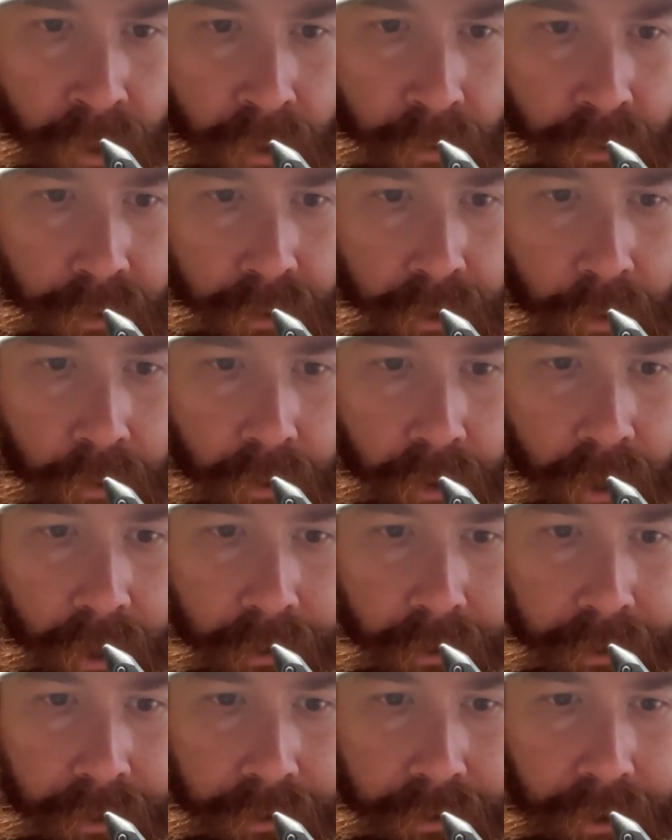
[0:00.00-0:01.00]
What's going
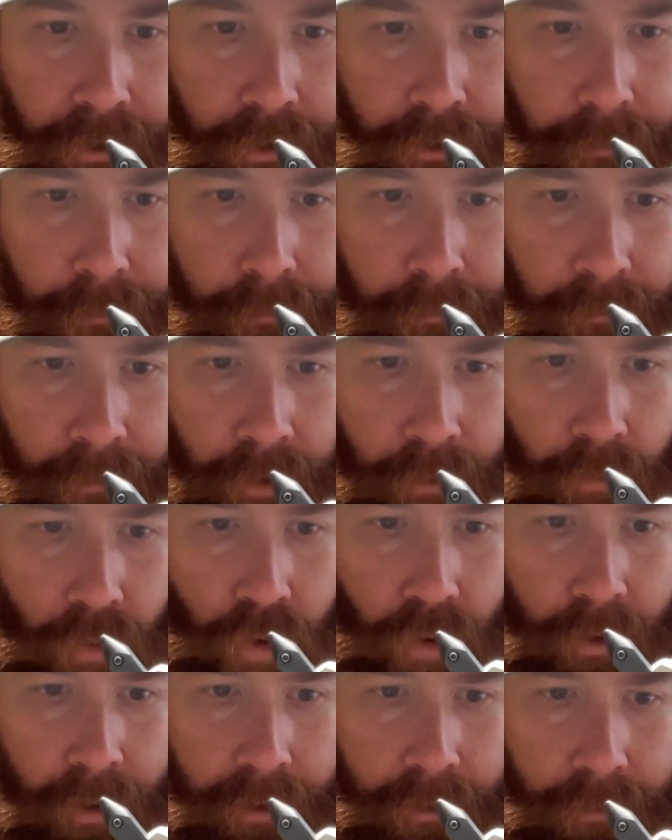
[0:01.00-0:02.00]
on, YouTube? Good
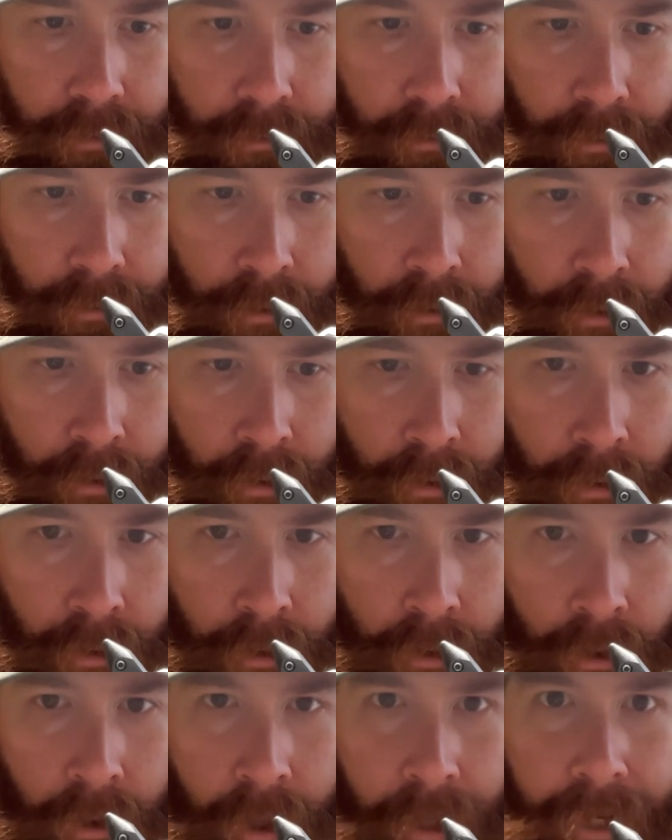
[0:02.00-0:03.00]
morning.
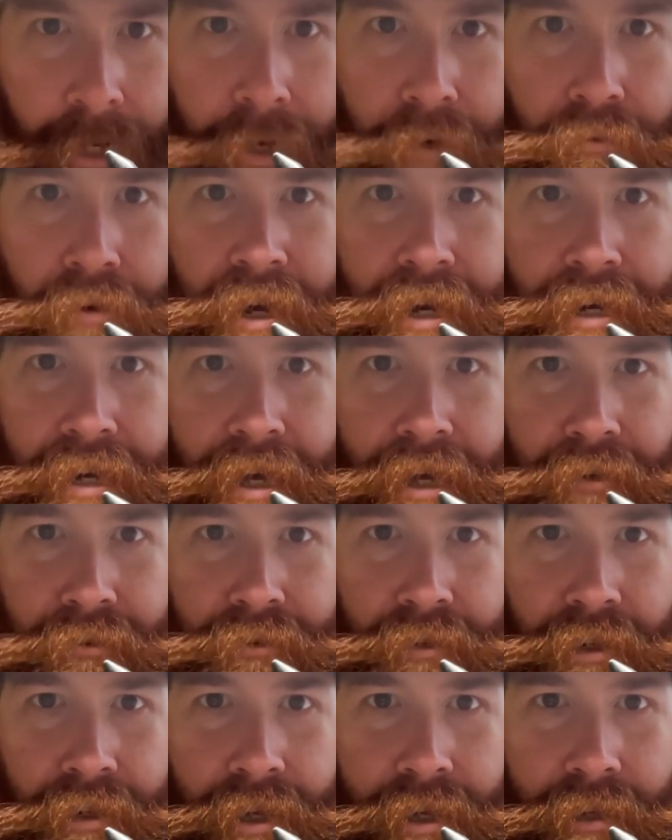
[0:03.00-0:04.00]
I got rained out
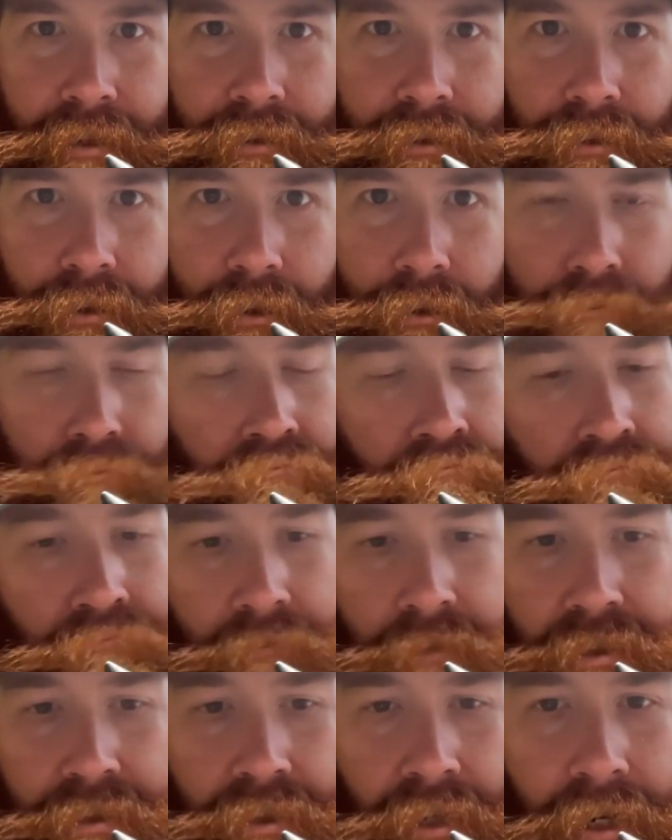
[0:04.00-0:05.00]
today, so
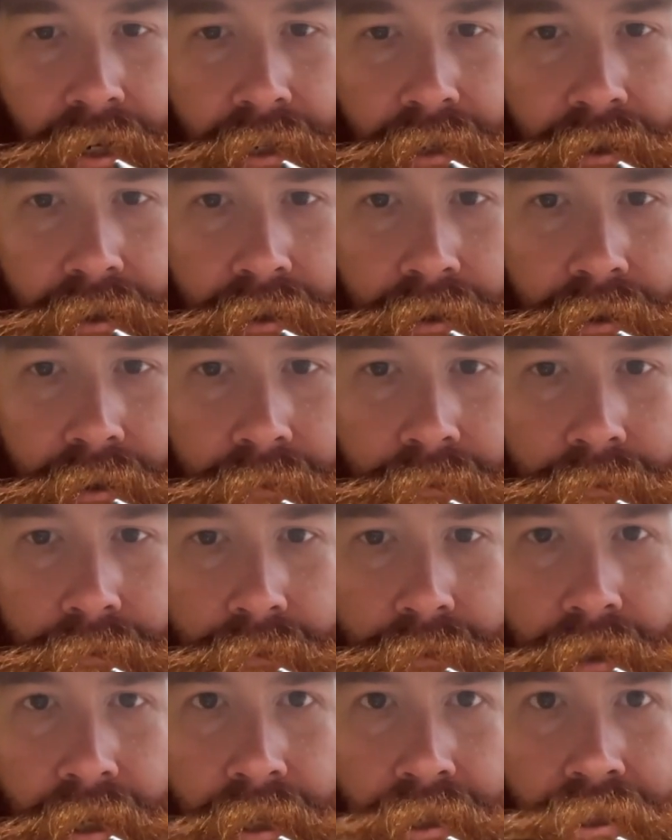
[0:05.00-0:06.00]
decided to
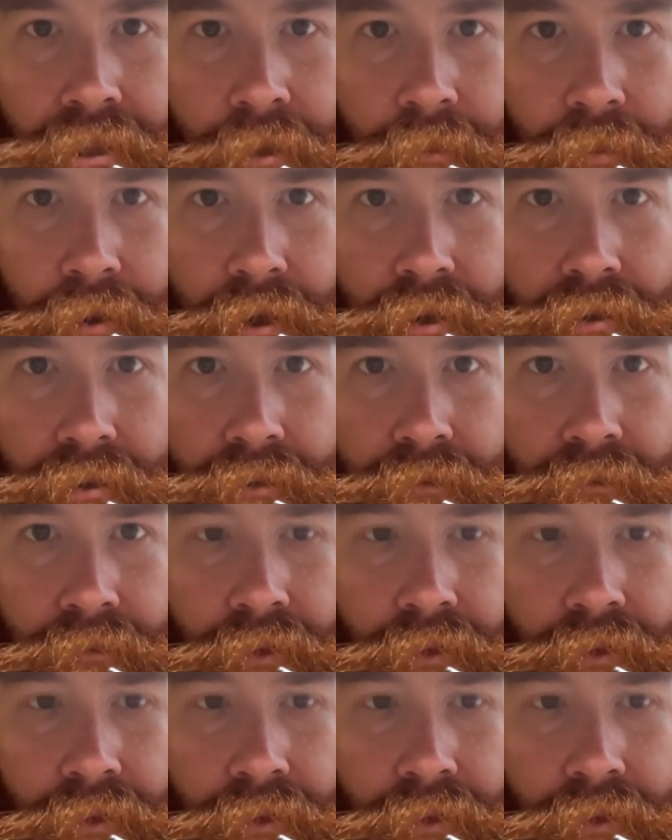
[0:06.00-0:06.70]
catch up on some